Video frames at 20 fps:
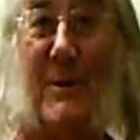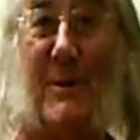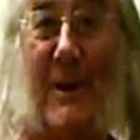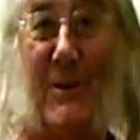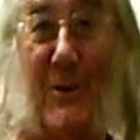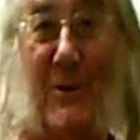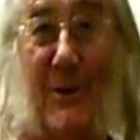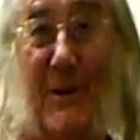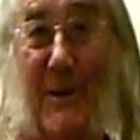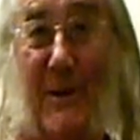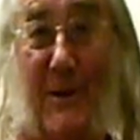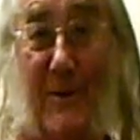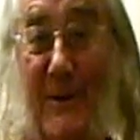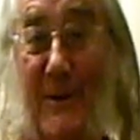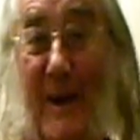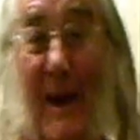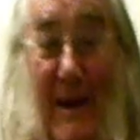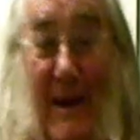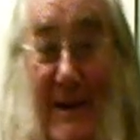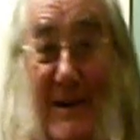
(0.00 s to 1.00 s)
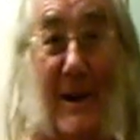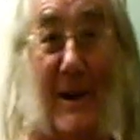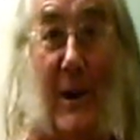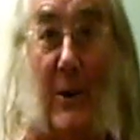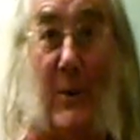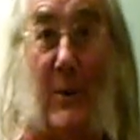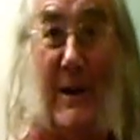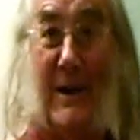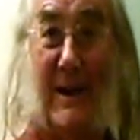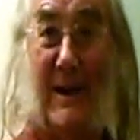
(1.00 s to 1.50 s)
actually, because I had to
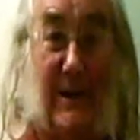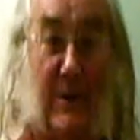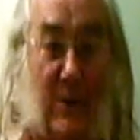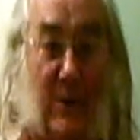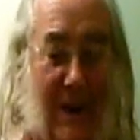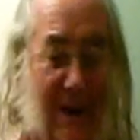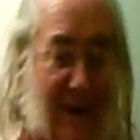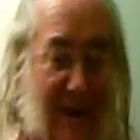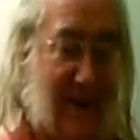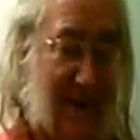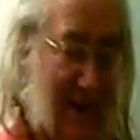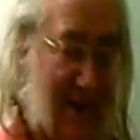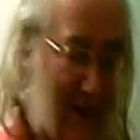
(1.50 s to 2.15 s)
go in anyway.